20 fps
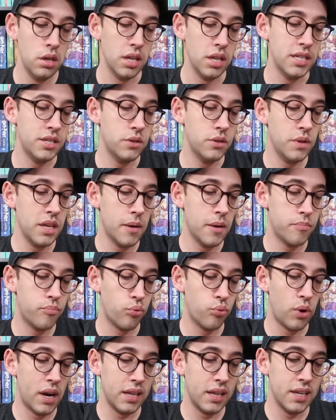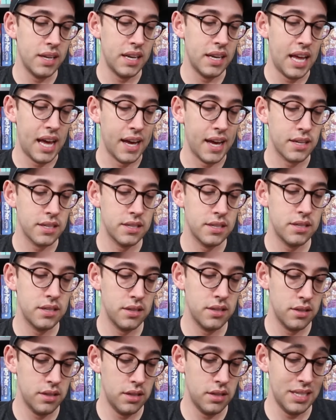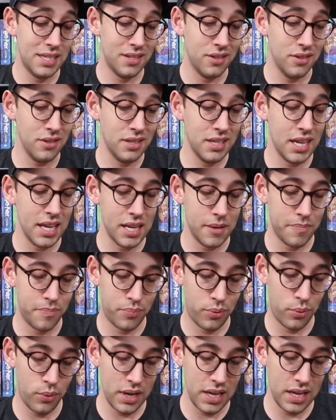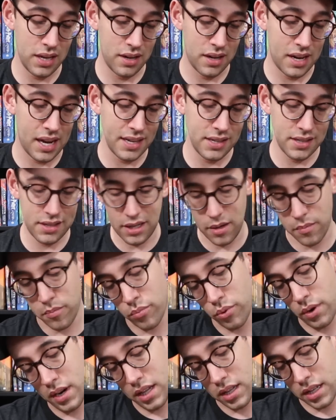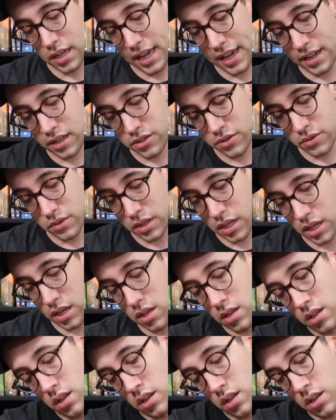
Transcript: Let's do the umbrella next. This looks like a pretty nice umbrella, actually.